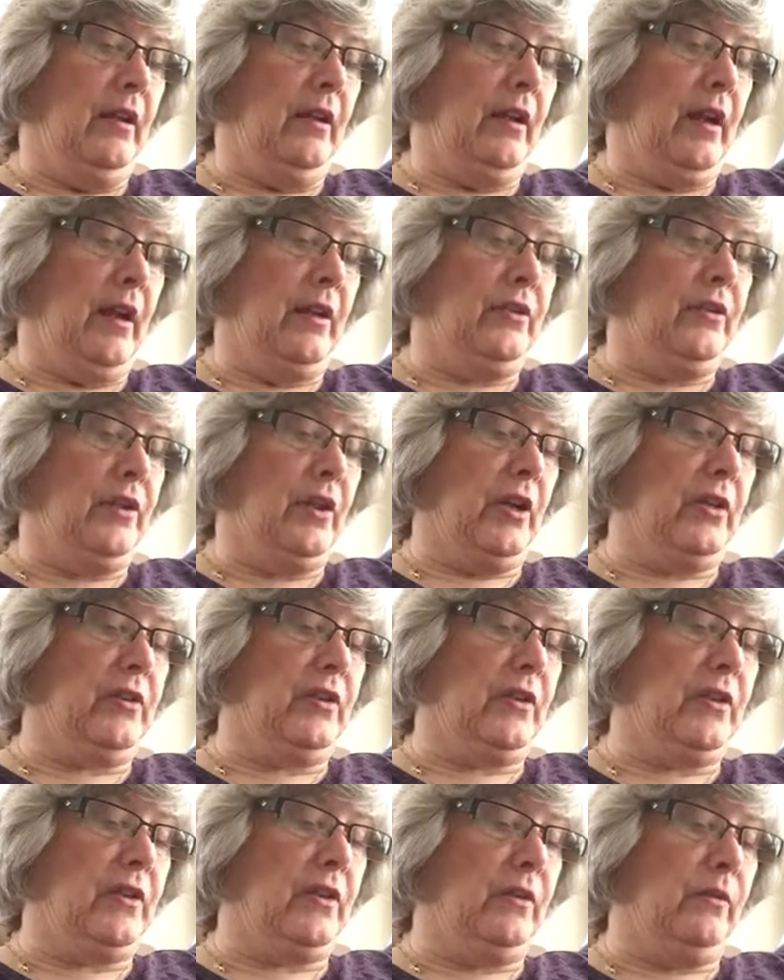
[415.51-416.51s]
God
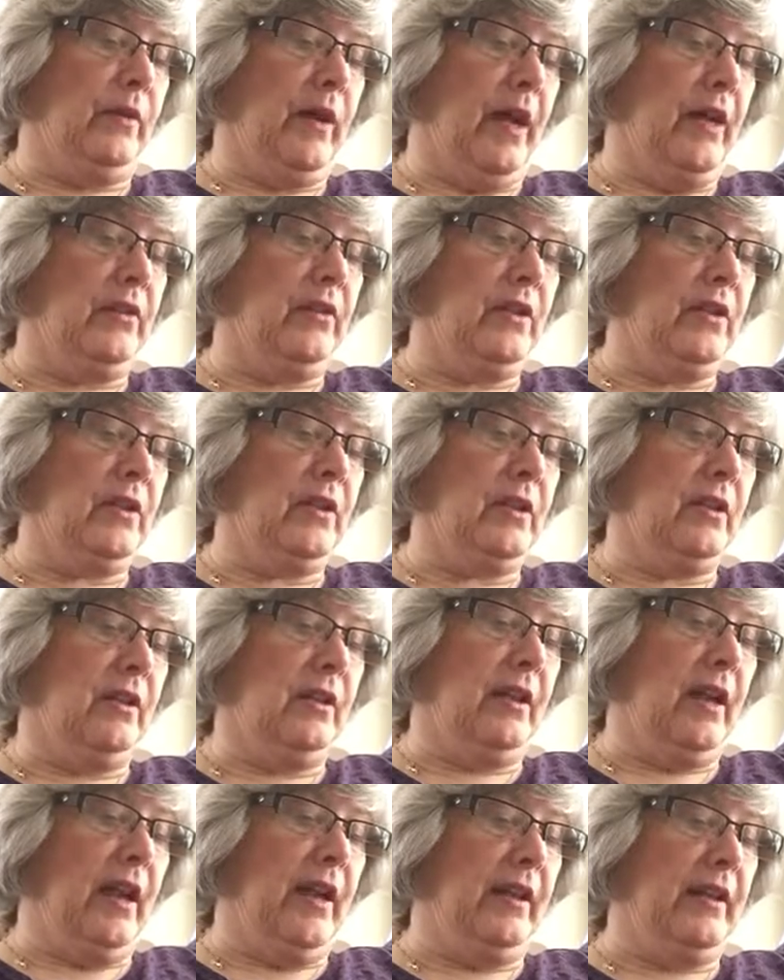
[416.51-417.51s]
judges the righteous.
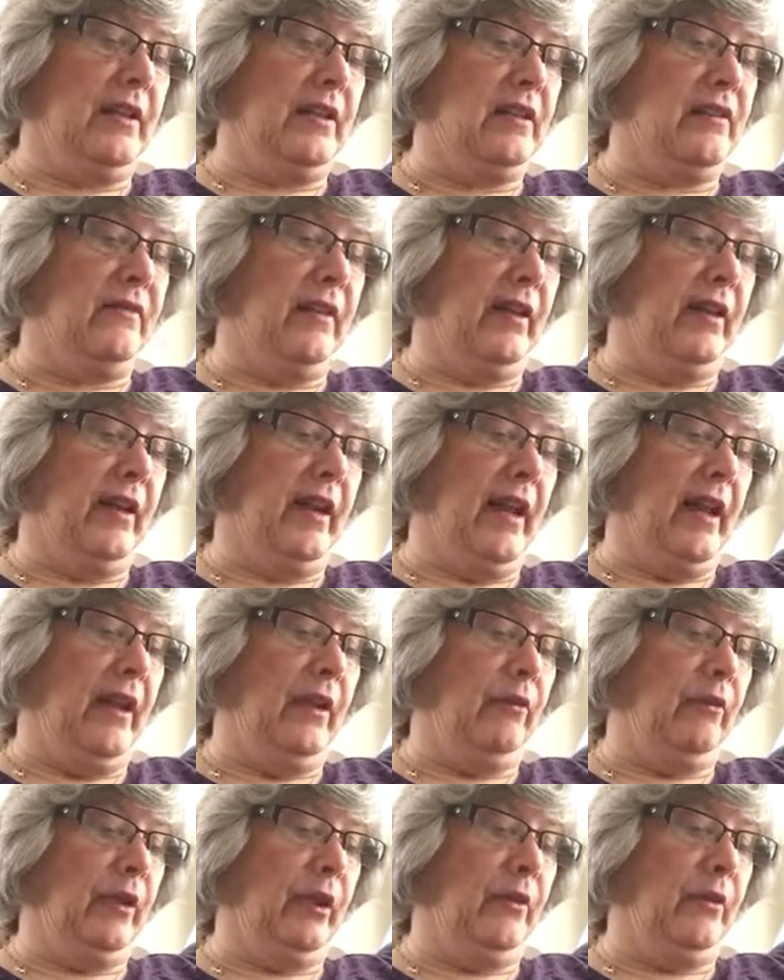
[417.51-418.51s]
God is very
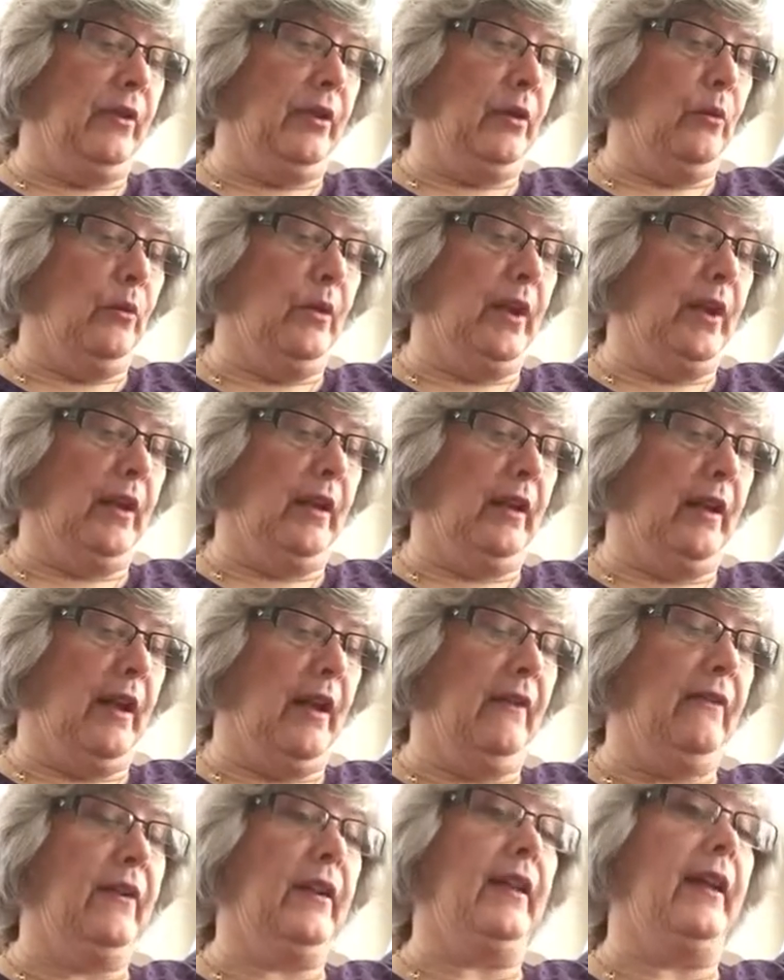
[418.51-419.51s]
angry with the wicked
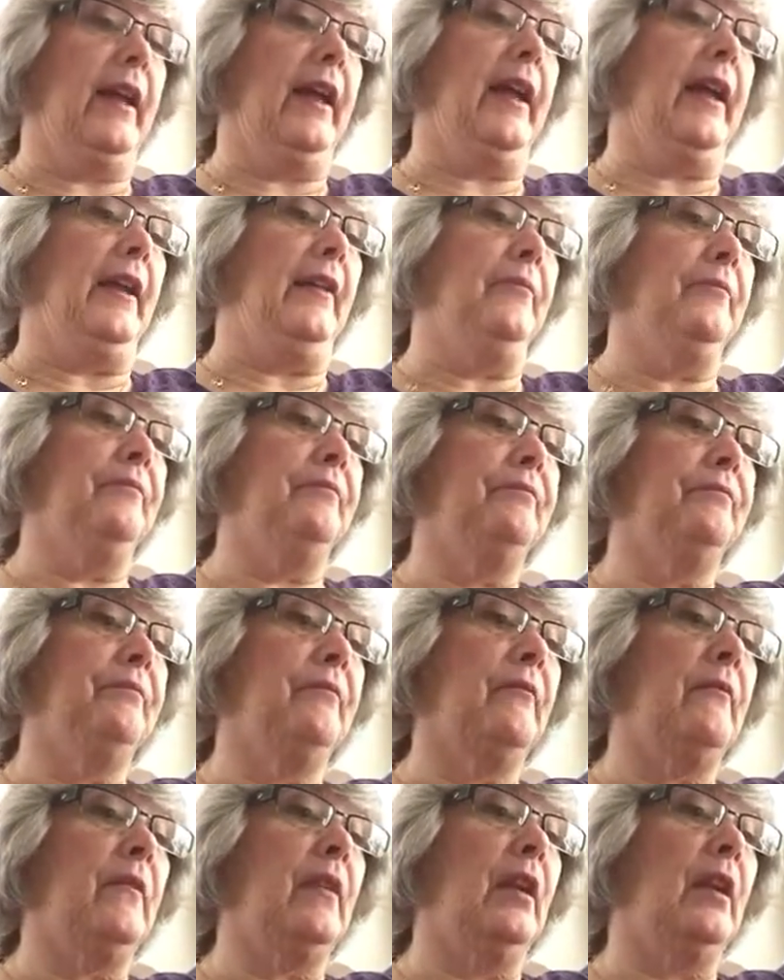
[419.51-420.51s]
every day.
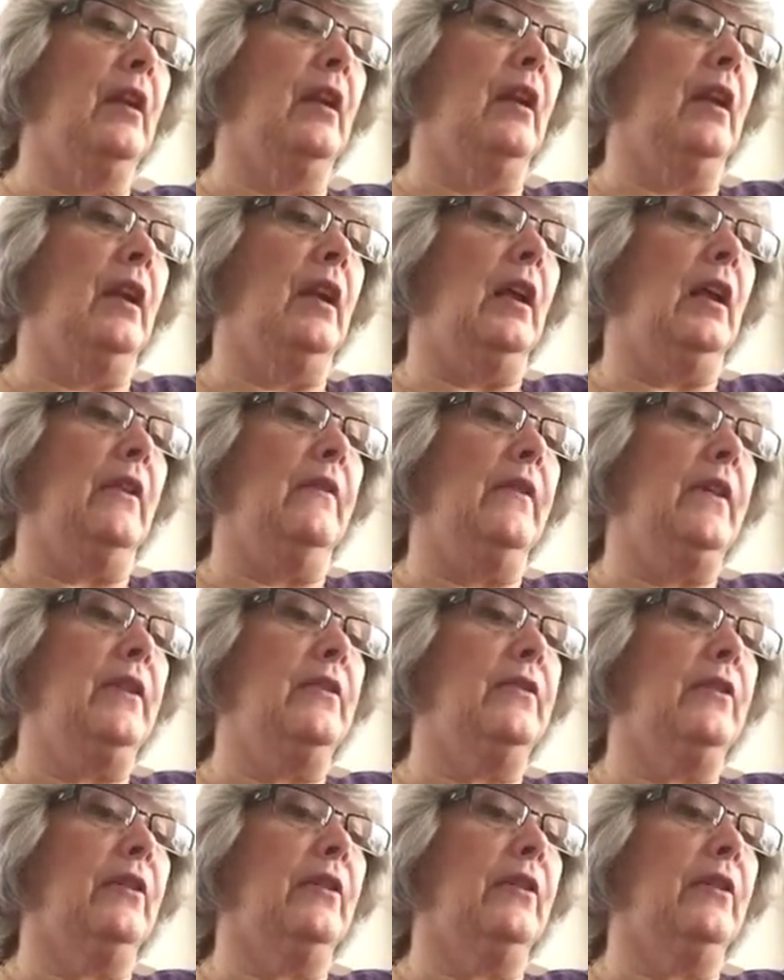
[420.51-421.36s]
If he